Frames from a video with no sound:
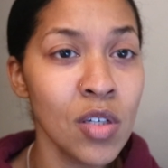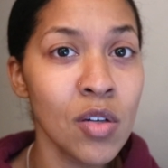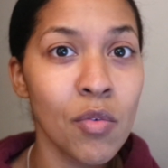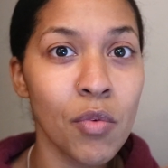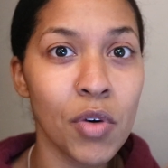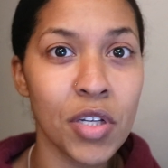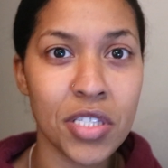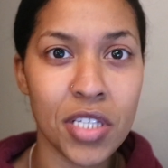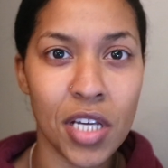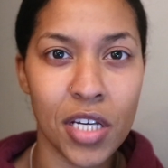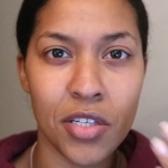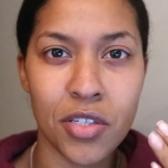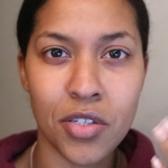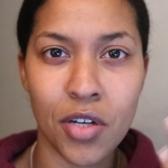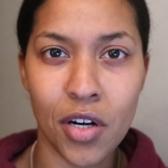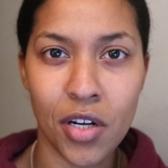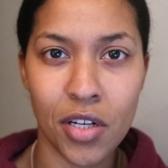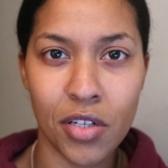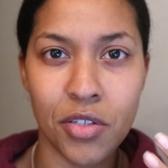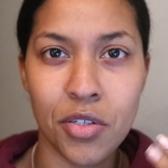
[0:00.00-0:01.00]
once I
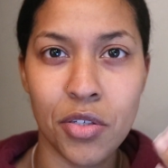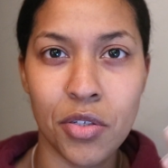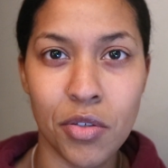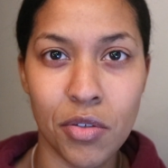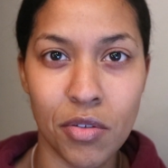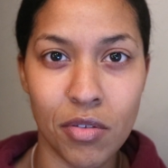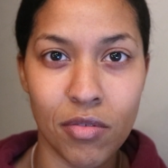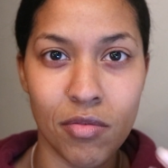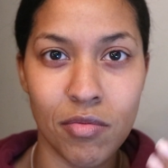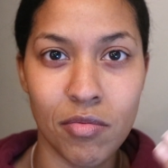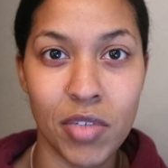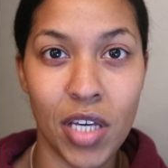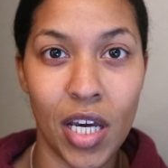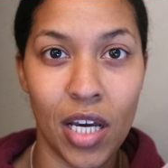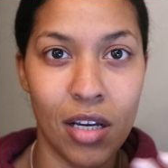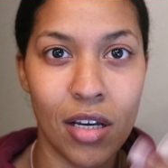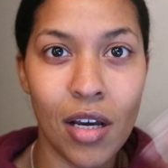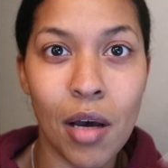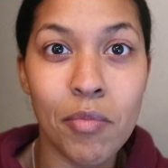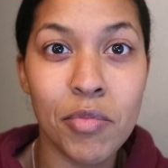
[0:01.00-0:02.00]
started to,
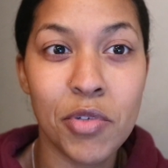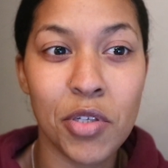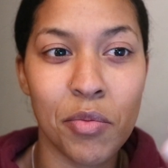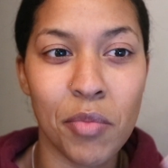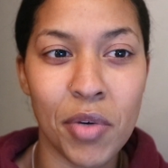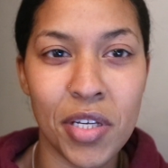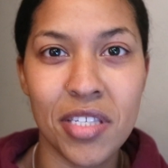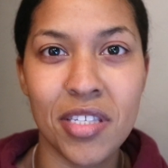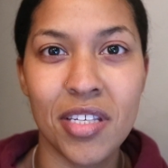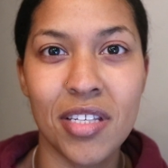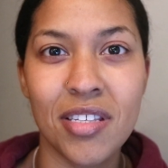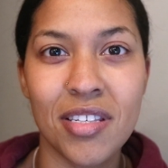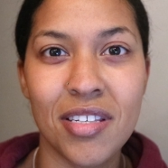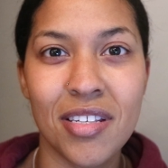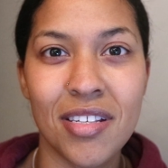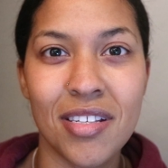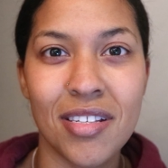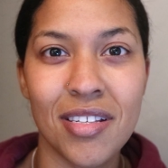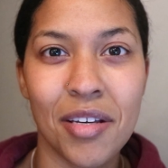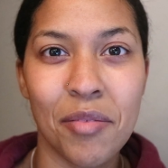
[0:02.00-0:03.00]
come to my
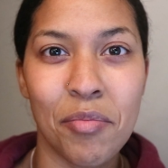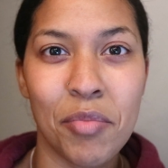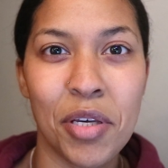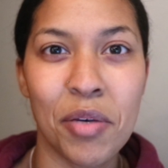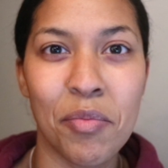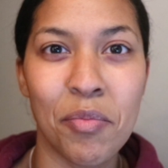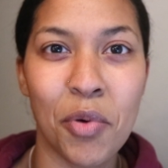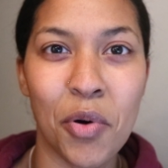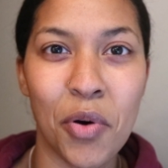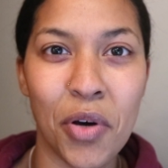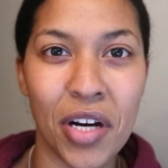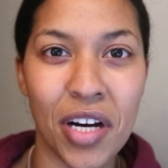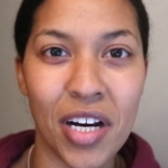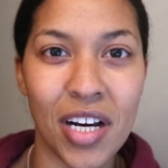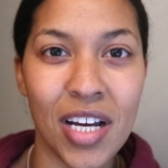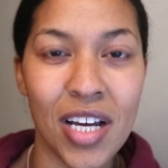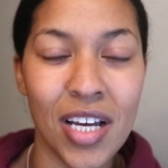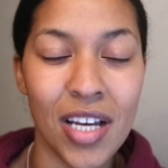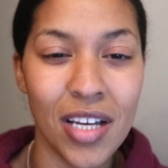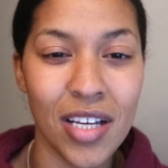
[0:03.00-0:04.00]
senses a bit
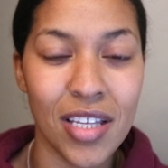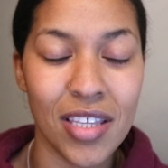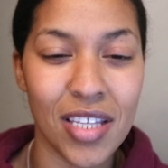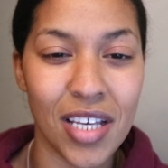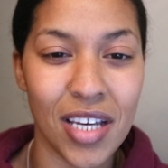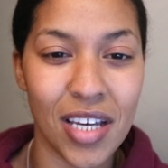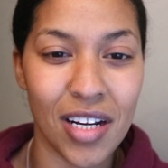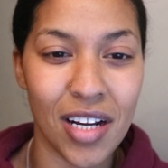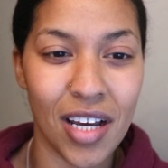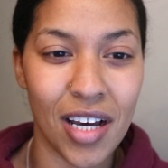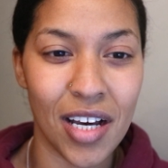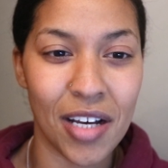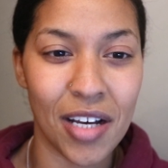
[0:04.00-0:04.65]
more, then